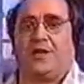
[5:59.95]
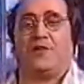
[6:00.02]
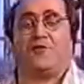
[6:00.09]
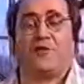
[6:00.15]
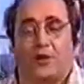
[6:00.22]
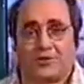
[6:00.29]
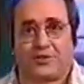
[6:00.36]

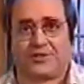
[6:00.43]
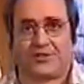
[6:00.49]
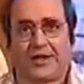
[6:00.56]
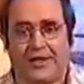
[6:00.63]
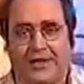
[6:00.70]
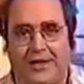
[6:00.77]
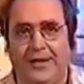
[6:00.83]
You've got to
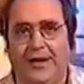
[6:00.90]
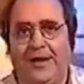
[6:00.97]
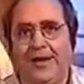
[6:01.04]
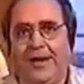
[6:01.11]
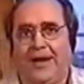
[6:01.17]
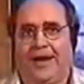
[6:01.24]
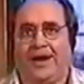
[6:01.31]
say
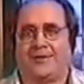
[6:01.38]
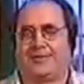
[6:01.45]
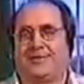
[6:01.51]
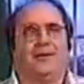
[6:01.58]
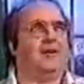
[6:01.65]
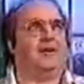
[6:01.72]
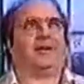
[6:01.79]
it's
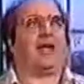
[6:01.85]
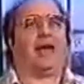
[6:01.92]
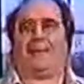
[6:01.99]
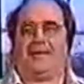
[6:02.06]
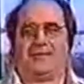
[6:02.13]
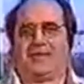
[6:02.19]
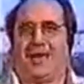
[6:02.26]

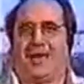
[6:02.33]
Gaby and